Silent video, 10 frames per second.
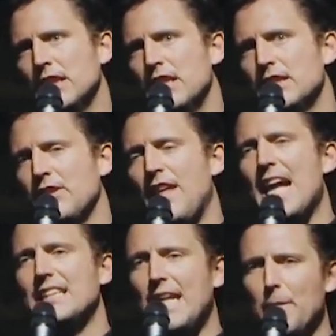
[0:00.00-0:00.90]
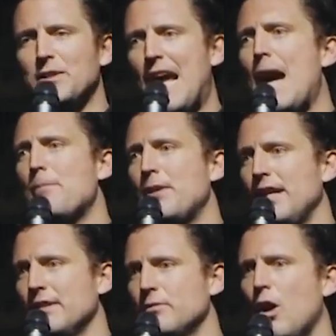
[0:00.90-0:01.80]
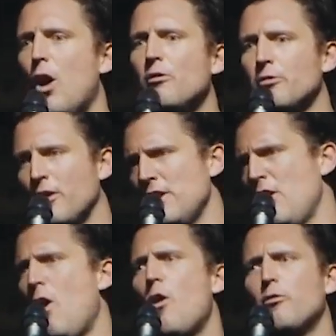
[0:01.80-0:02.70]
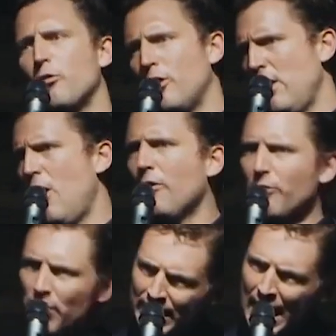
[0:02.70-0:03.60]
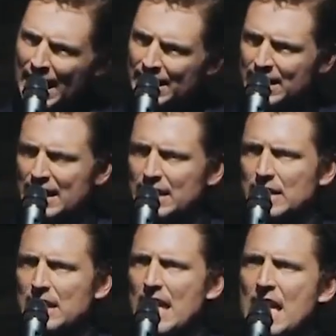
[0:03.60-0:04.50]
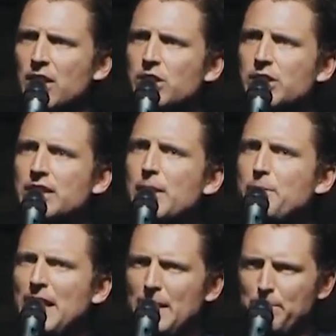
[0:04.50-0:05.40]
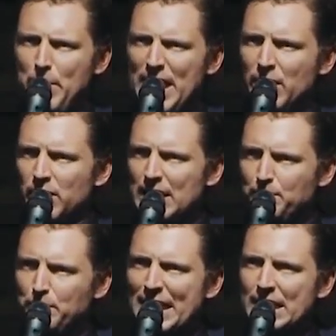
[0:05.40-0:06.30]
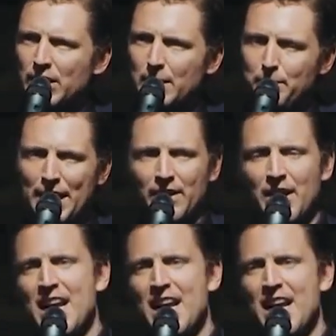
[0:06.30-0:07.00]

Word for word: So that keeps happening over and over and over again until these antlers just keep getting bigger and bigger and bigger.